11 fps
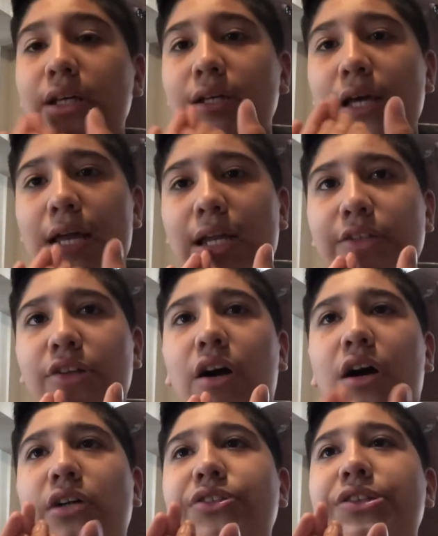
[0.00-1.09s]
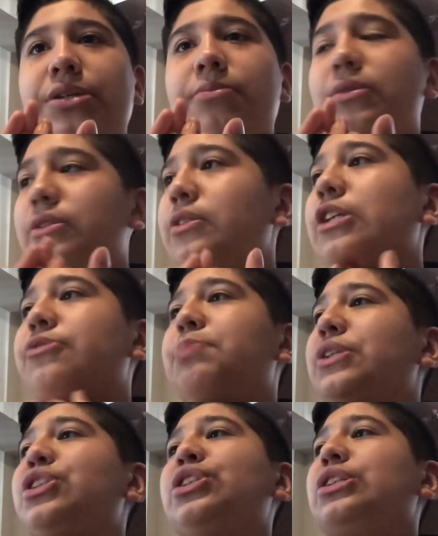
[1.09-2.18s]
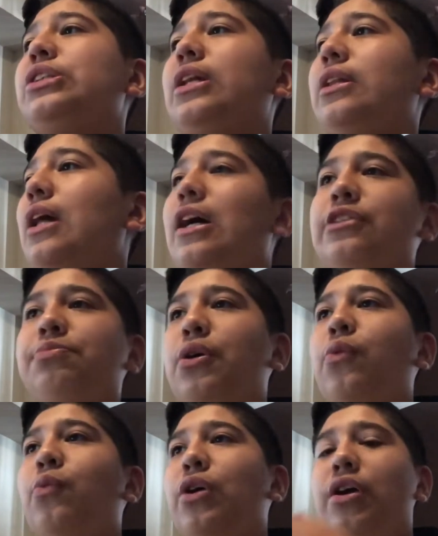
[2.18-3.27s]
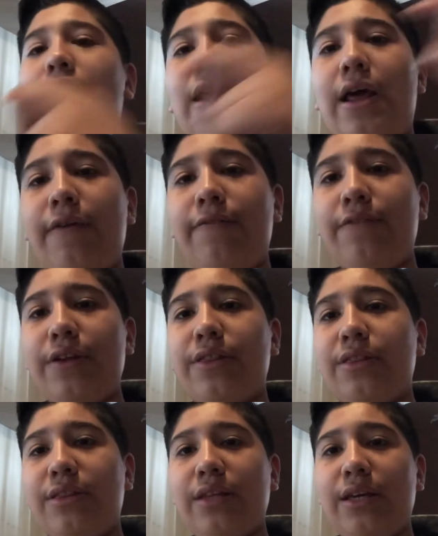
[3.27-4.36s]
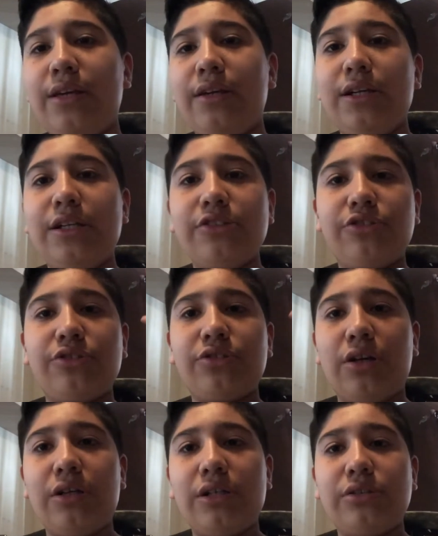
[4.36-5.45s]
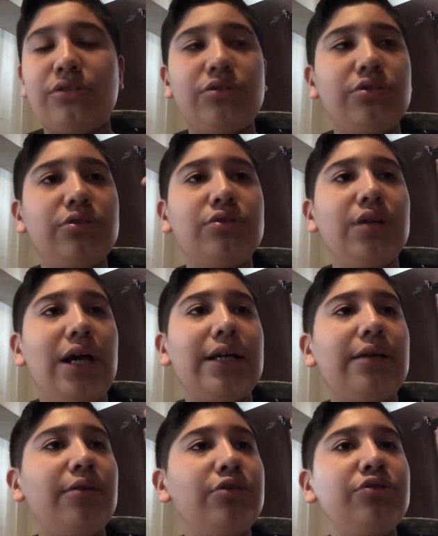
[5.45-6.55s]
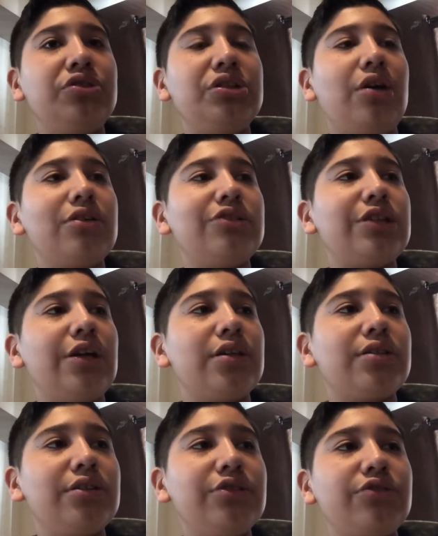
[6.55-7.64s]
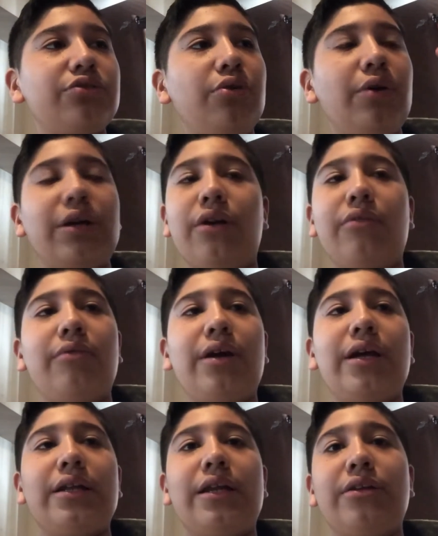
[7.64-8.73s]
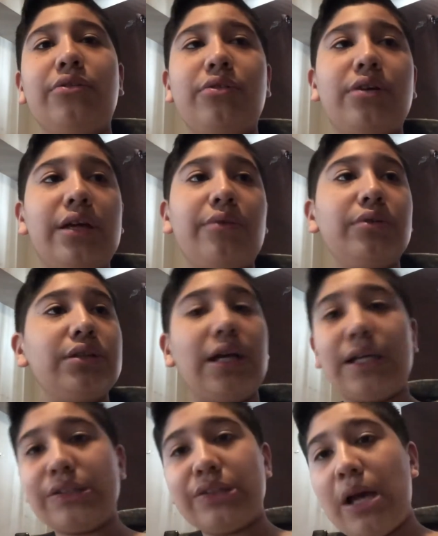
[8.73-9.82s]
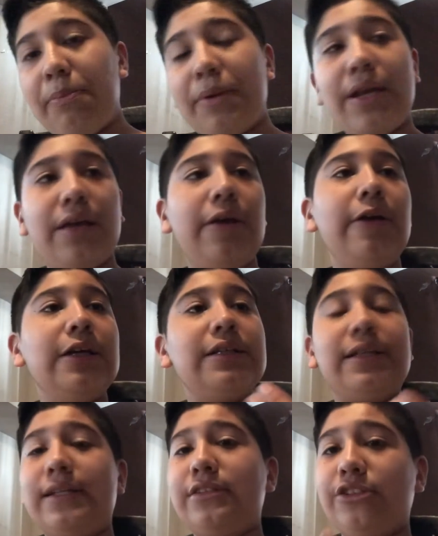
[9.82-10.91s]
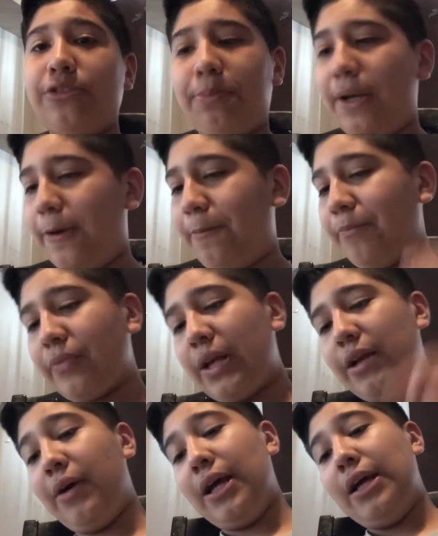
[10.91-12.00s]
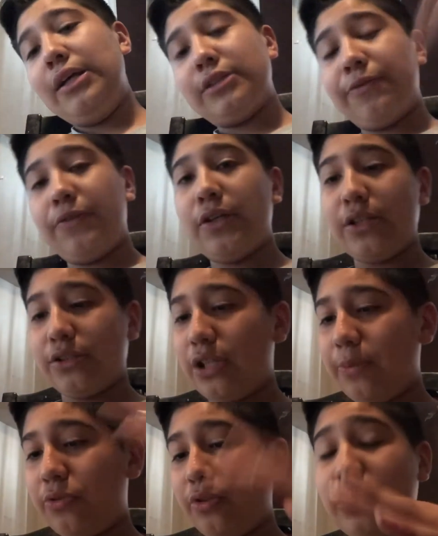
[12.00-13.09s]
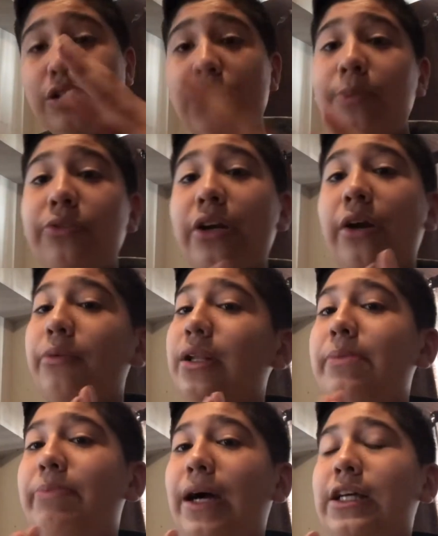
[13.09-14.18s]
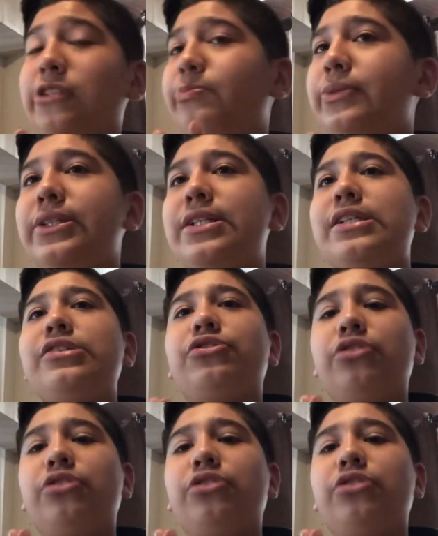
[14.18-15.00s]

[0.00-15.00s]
and it's awesome, especially the last part where everything started to, like, you see all these characters going away and then you're like, what the heck is happening, then they disappear. Anyway, so for the top three are really biased. Please,